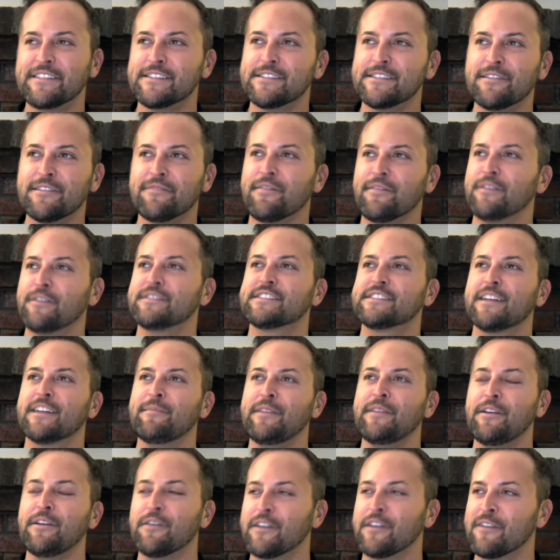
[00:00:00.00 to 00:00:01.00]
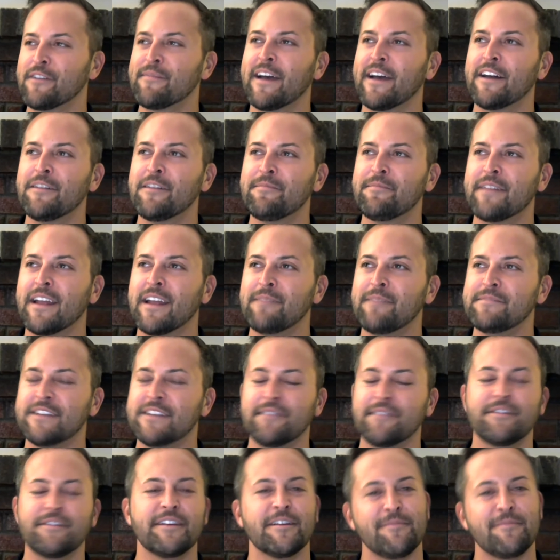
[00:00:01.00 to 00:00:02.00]
is the first I'm hearing about it, but I'm
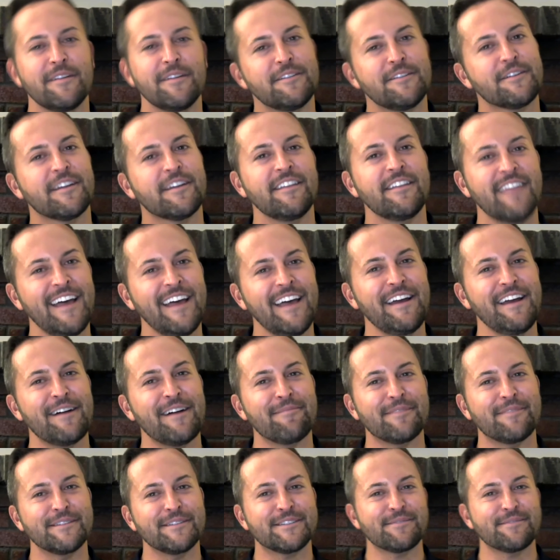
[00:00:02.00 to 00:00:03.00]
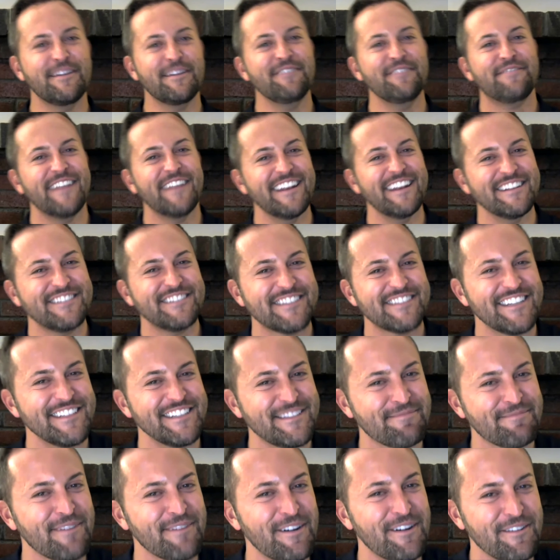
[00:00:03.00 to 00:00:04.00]
definitely going to be looking that up once we finish
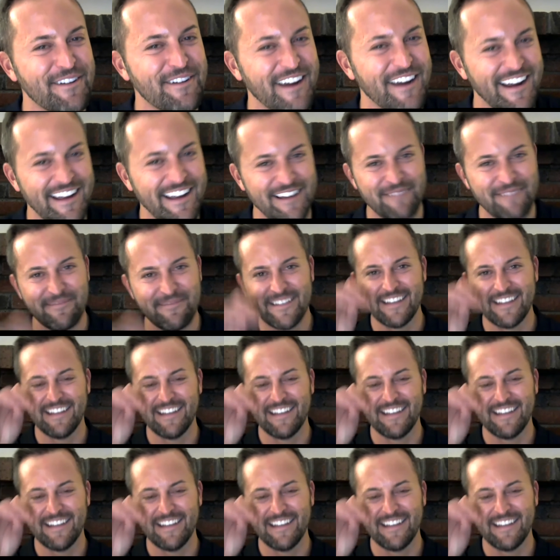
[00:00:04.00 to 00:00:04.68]
this program.